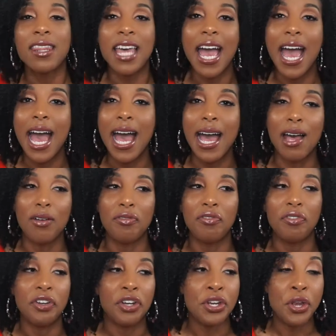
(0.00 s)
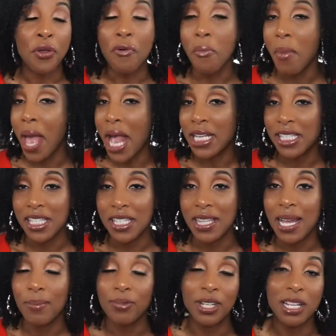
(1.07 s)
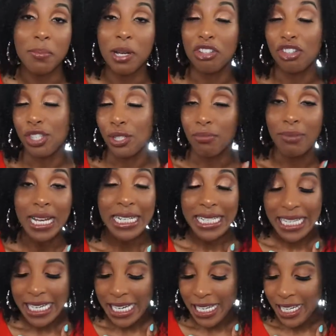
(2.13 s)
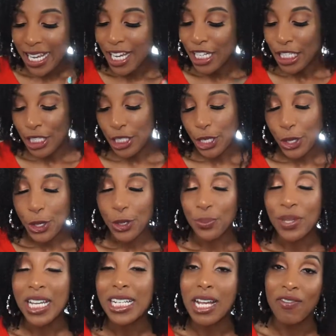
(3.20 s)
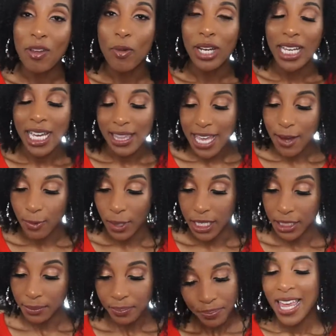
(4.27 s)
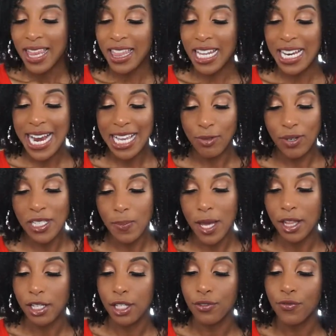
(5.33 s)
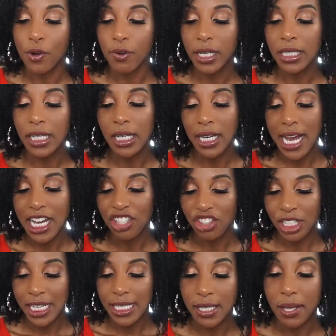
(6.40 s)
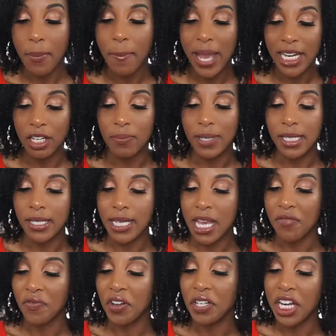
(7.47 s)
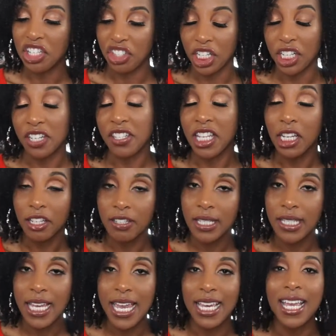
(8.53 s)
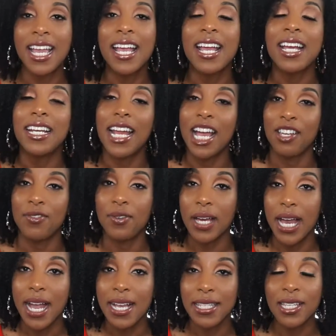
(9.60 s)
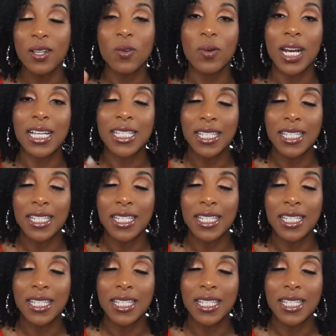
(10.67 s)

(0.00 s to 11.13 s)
that have no mats that pretty much suit my need. So definitely want to get that one. The next one is by the Sephora collection the Make No Mistake Foundation and Concealer Stick. Now you guys, when I